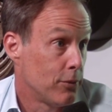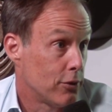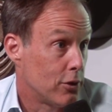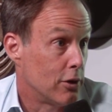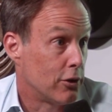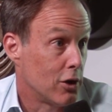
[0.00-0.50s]

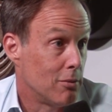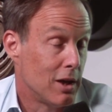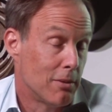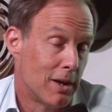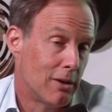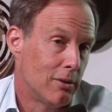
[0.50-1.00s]
So there's going to be
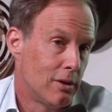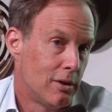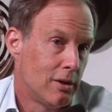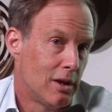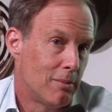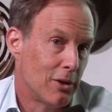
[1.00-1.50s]
about
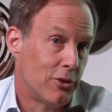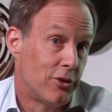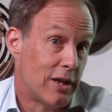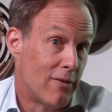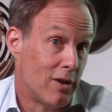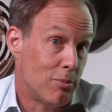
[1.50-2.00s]
about
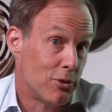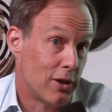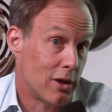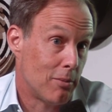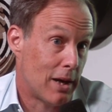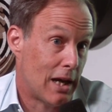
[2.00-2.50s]

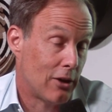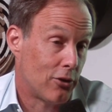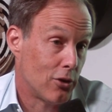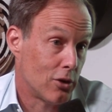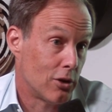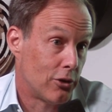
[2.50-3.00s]
70% of banks
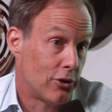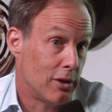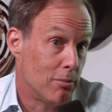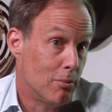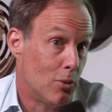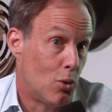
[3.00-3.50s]
are going to see
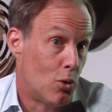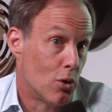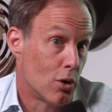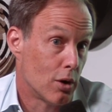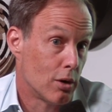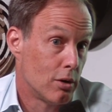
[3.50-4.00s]

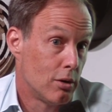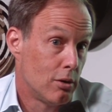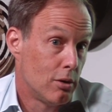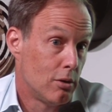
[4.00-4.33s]
more